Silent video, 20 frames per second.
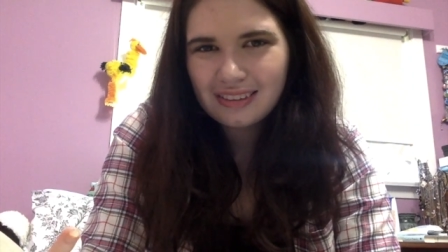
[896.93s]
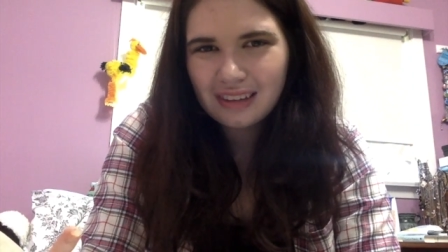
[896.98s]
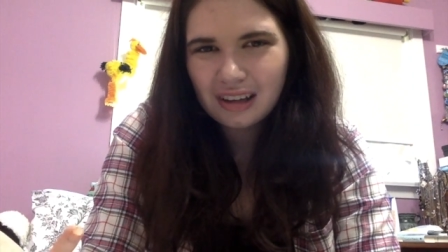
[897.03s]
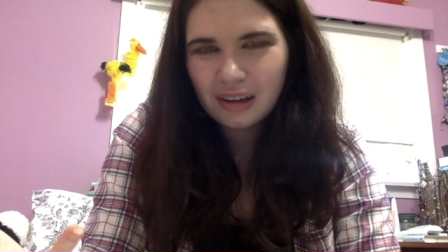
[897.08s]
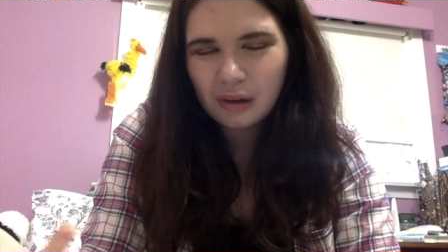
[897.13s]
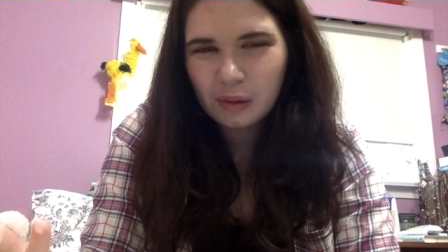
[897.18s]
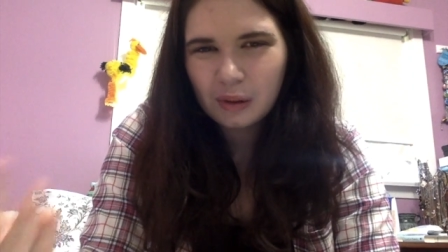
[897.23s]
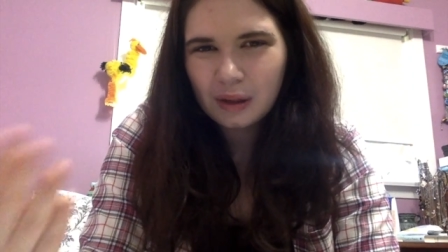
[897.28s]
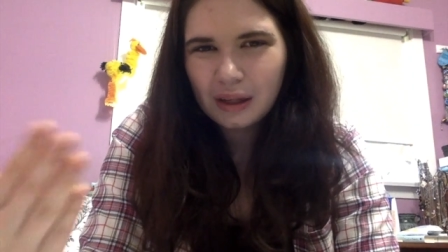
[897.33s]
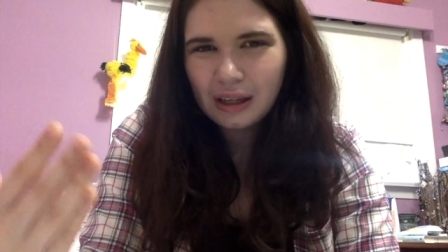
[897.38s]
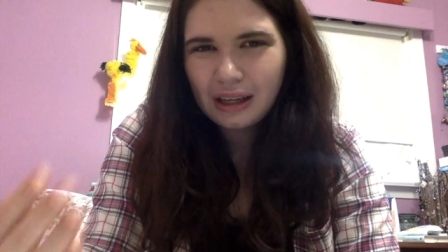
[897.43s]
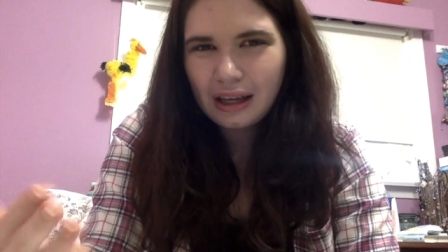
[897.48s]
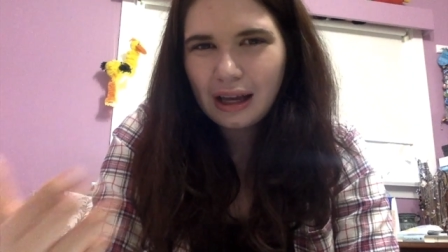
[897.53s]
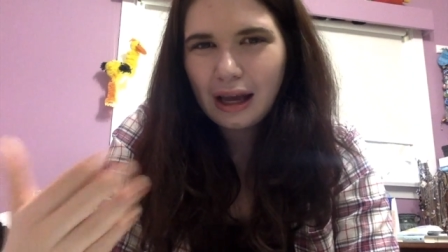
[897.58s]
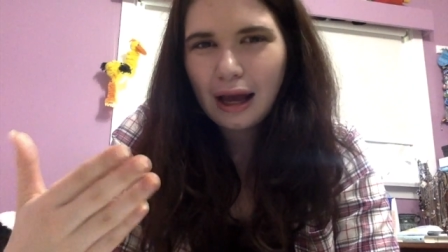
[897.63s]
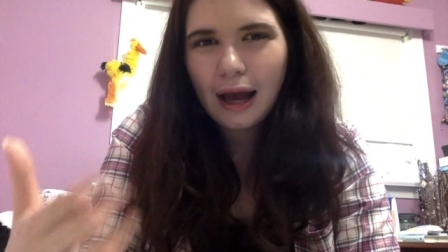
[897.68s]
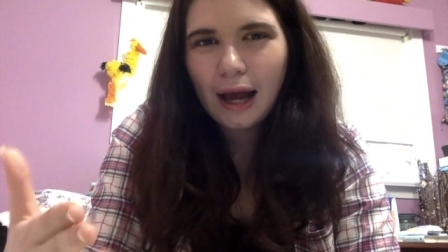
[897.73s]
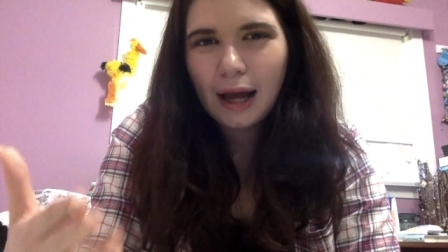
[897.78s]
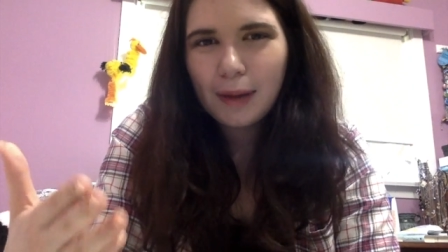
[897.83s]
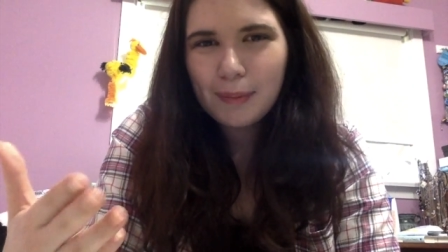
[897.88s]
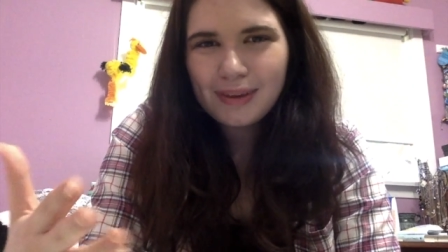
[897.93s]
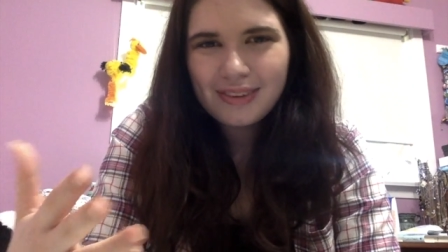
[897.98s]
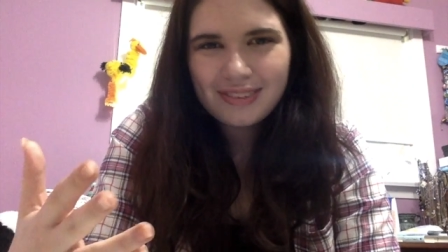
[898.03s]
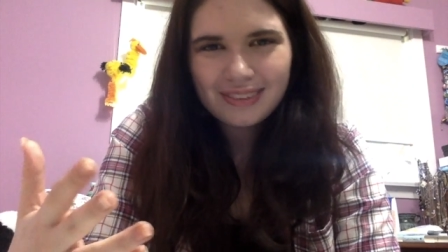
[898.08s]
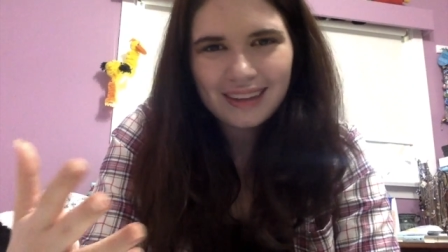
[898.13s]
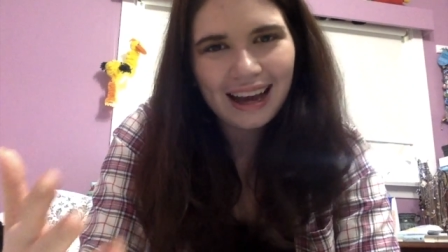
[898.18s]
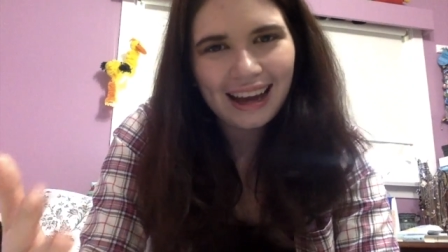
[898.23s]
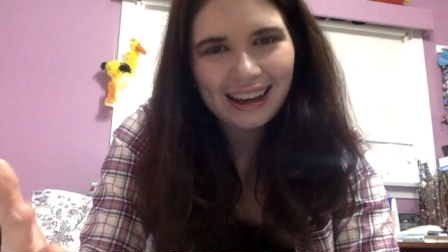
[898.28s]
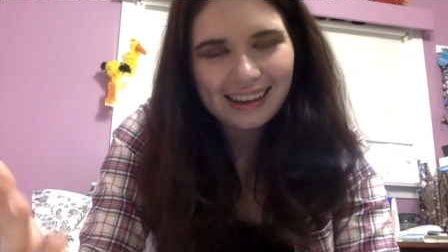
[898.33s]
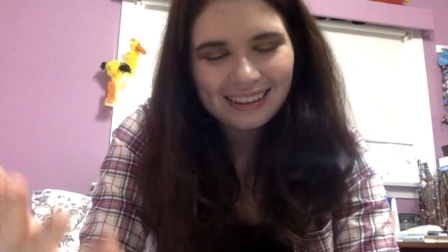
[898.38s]
So I miss
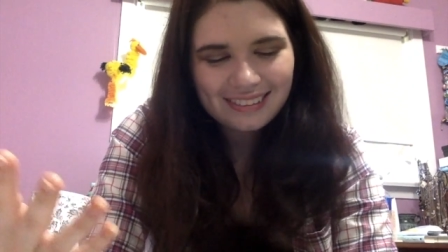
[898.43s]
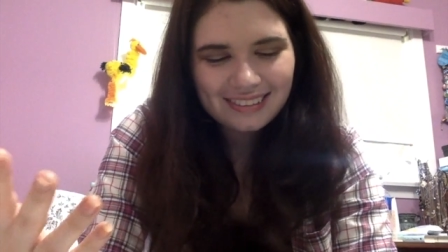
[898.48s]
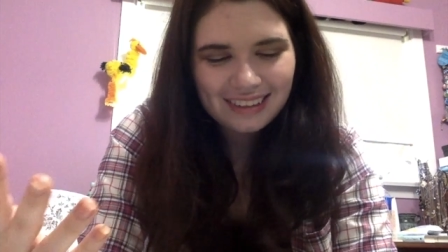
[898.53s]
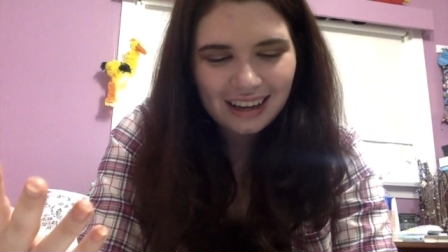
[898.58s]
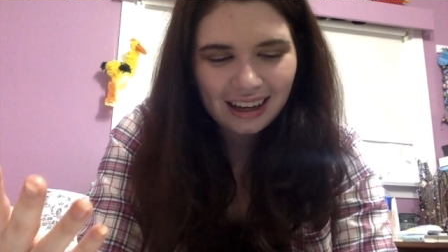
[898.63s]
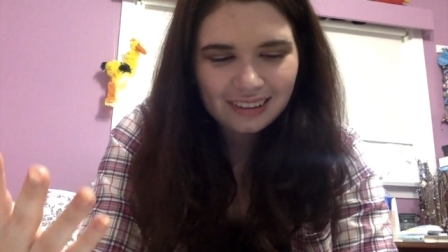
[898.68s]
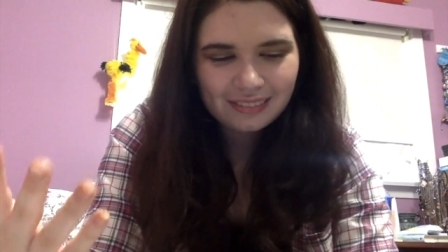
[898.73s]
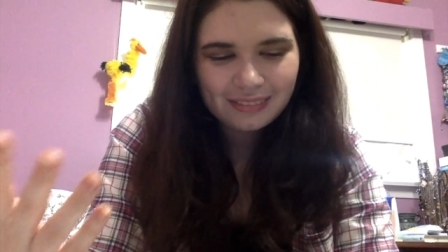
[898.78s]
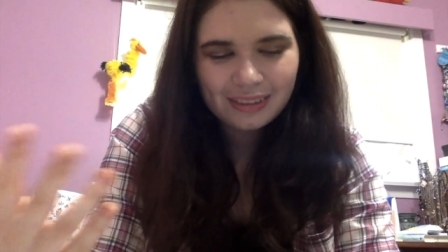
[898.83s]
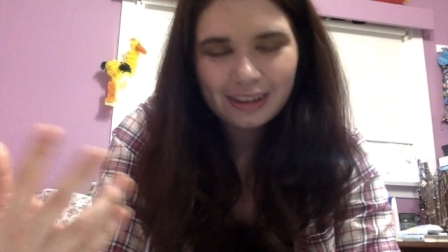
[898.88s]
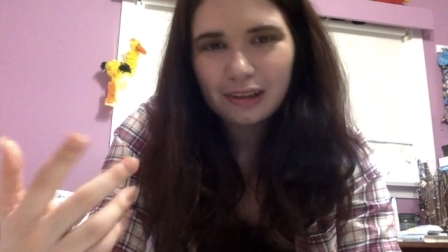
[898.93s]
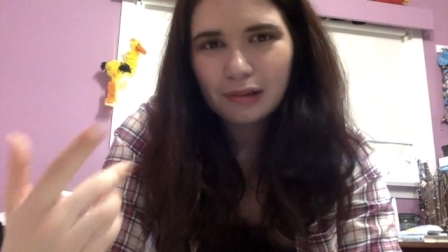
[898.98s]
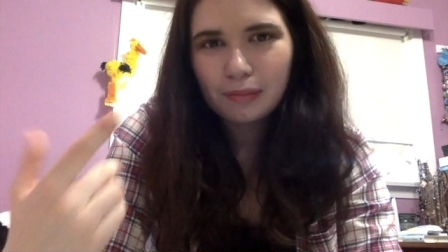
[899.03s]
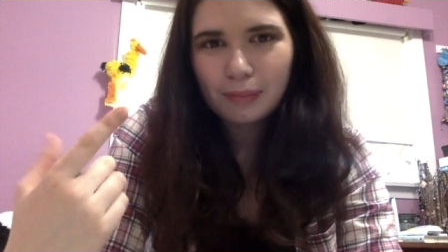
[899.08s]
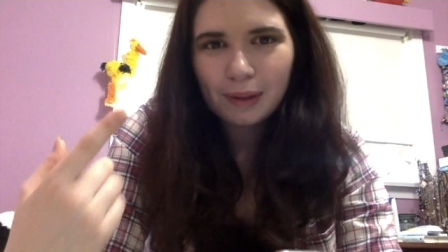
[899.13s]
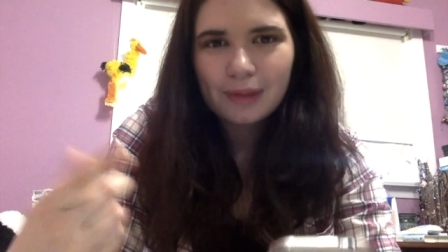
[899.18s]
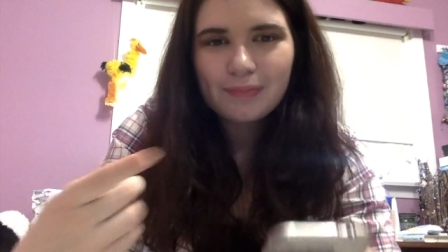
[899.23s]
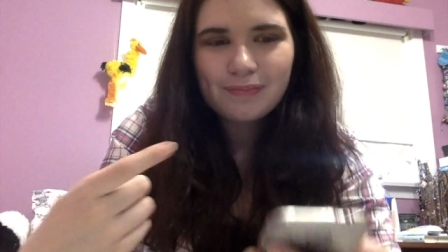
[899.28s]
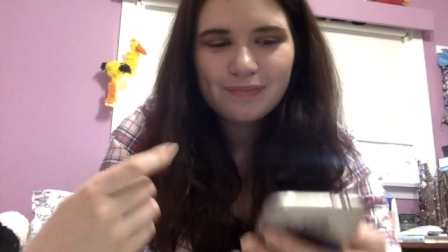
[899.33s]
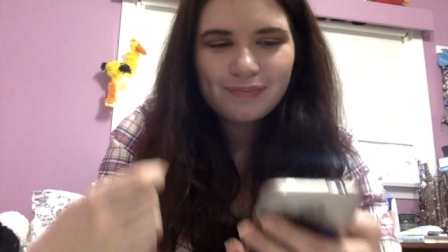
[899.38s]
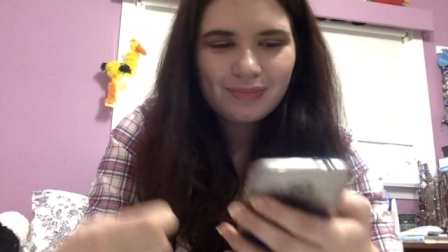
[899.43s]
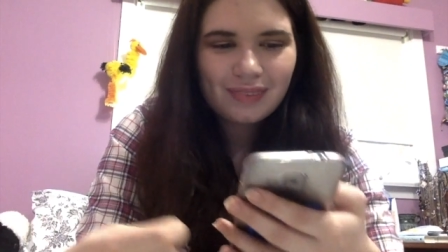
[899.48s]
that. It's kind of weird, but